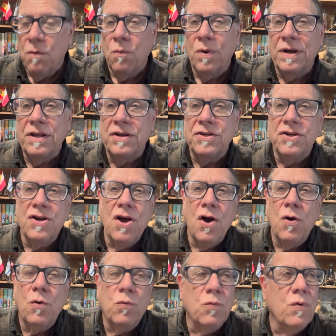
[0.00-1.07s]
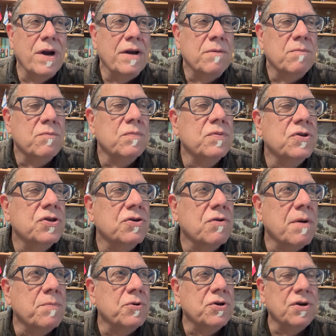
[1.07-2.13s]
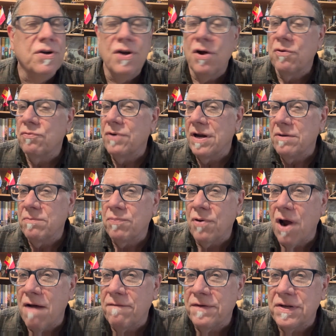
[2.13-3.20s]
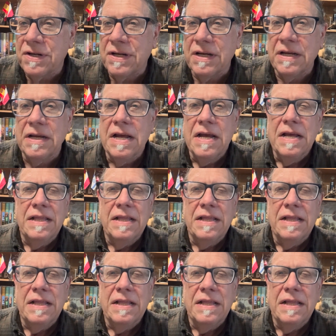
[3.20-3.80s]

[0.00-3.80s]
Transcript: where there's no written scripture, no written prophecy.